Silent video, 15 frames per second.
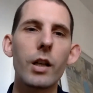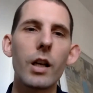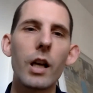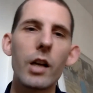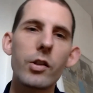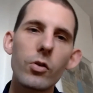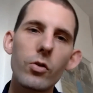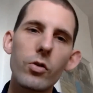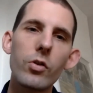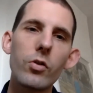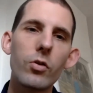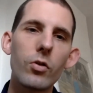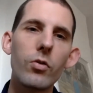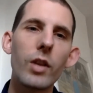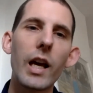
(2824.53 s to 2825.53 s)
As soon as you
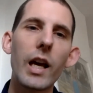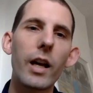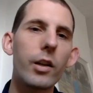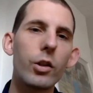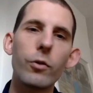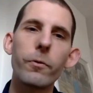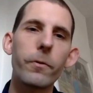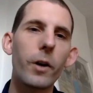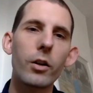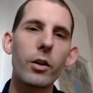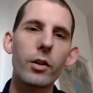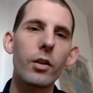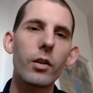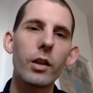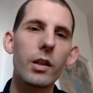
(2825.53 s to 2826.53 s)
do that, you've fucked
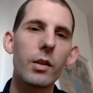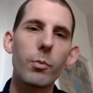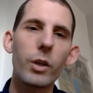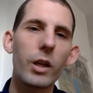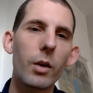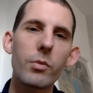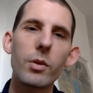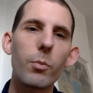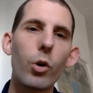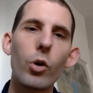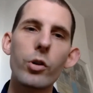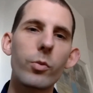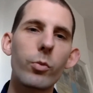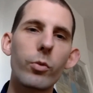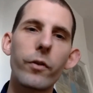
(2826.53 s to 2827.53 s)
it. It becomes
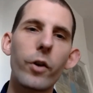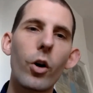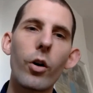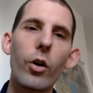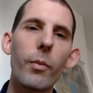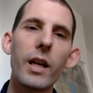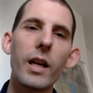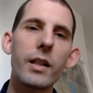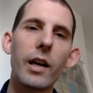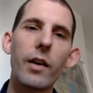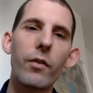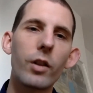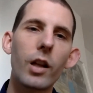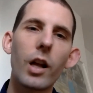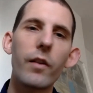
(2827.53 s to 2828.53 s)
impossible for OMA to have
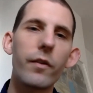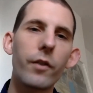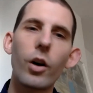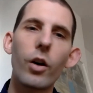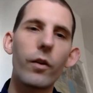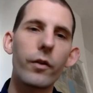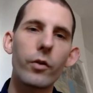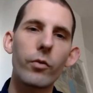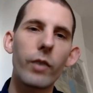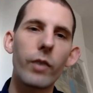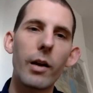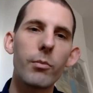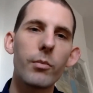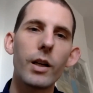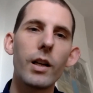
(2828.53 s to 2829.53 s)
a life after
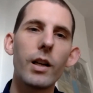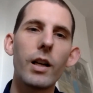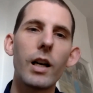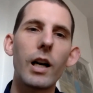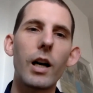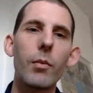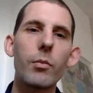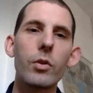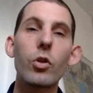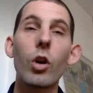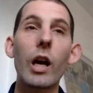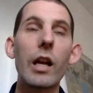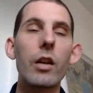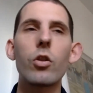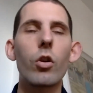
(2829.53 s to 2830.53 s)
Rem.
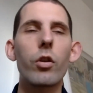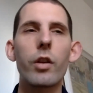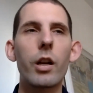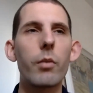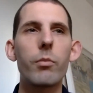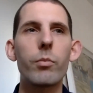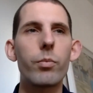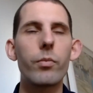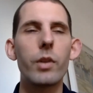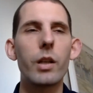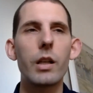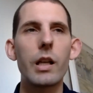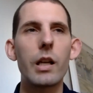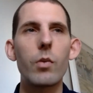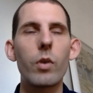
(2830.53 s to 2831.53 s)
Not that I'm in
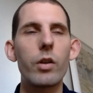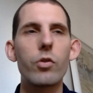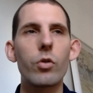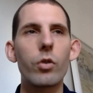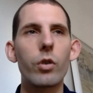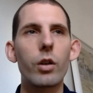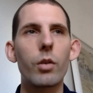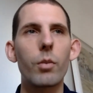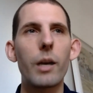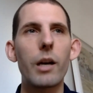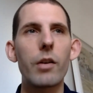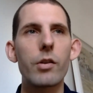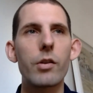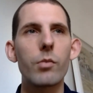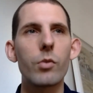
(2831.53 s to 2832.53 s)
any way drawing a
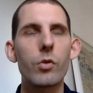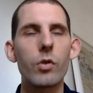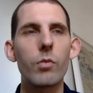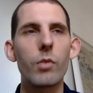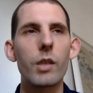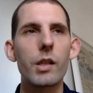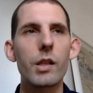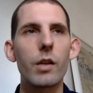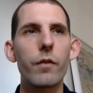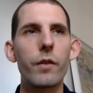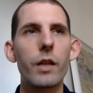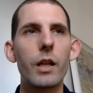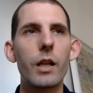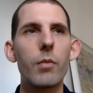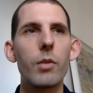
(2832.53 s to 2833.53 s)
comparison between myself and
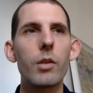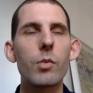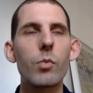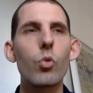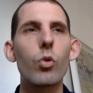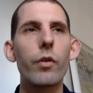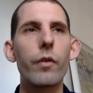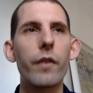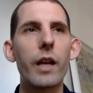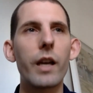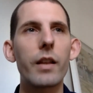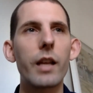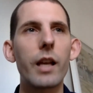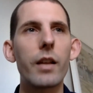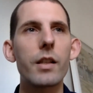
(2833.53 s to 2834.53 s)
him. It's more the fact
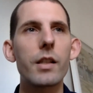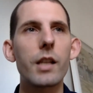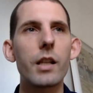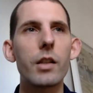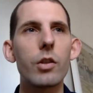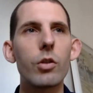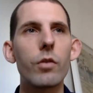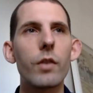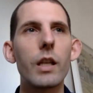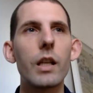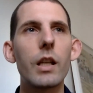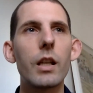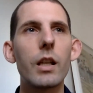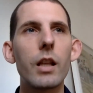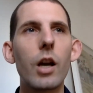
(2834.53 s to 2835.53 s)
that this idea of
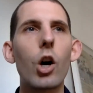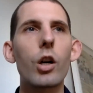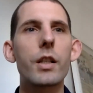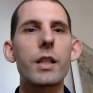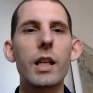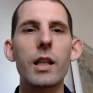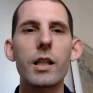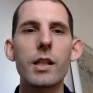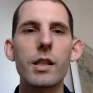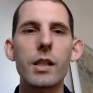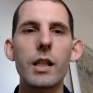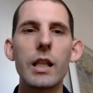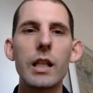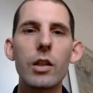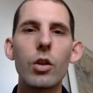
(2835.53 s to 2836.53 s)
the architect as an
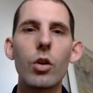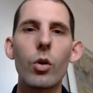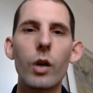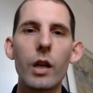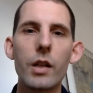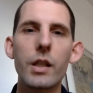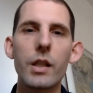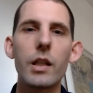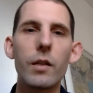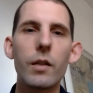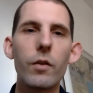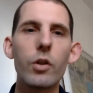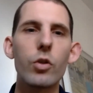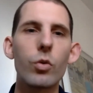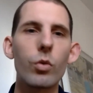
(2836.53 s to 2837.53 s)
ego and as an
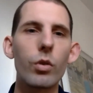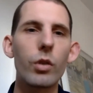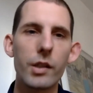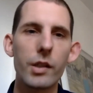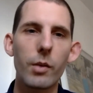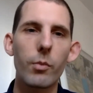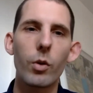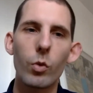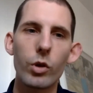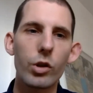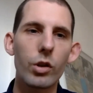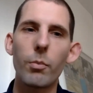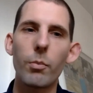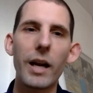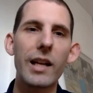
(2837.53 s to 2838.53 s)
individual is something we
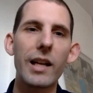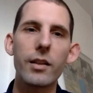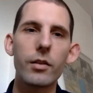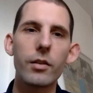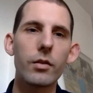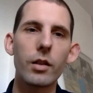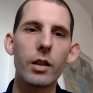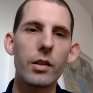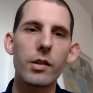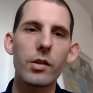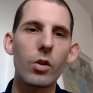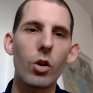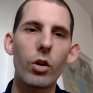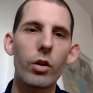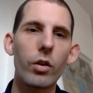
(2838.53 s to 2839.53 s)
should abandon. It's
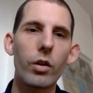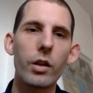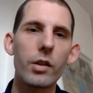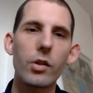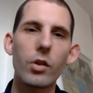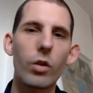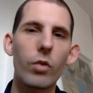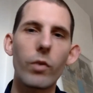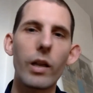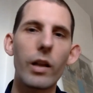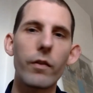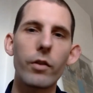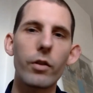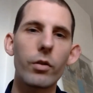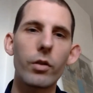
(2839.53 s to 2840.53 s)
not a
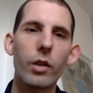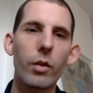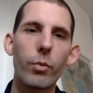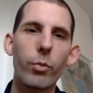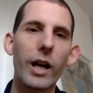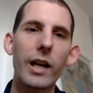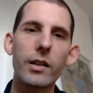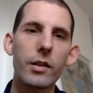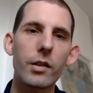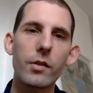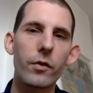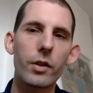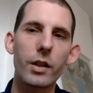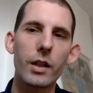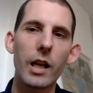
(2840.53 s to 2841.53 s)
relevant practice
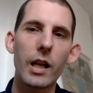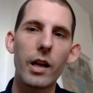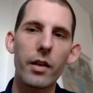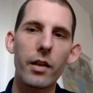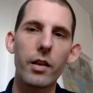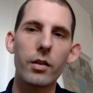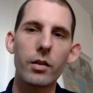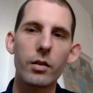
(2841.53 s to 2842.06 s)
for today, I think.